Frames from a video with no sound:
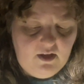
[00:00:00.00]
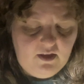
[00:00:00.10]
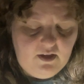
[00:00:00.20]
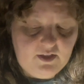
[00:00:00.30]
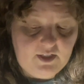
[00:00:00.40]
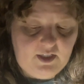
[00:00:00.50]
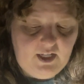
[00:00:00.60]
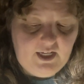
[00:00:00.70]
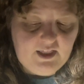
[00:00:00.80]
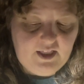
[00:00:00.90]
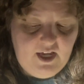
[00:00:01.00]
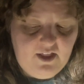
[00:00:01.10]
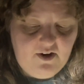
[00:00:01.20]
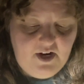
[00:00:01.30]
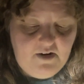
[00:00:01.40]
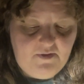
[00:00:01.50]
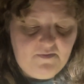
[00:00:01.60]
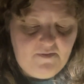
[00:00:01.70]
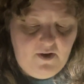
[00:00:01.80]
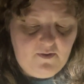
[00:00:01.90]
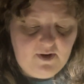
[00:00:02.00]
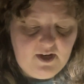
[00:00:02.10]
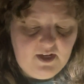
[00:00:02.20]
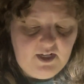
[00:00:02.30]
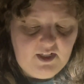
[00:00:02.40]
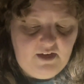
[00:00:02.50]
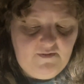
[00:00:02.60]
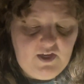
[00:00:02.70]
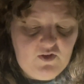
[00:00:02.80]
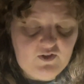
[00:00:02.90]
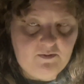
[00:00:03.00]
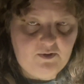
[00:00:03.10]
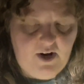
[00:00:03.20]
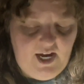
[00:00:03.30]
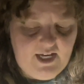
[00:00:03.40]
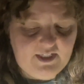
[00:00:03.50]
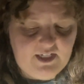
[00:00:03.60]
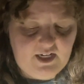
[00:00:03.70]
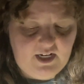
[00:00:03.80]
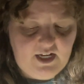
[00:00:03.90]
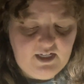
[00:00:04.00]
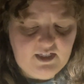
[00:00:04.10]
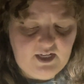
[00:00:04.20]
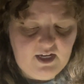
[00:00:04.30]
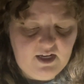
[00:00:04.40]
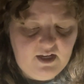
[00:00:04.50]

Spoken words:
There's a click at the other end of the phone, leaving you surprised and uneasy.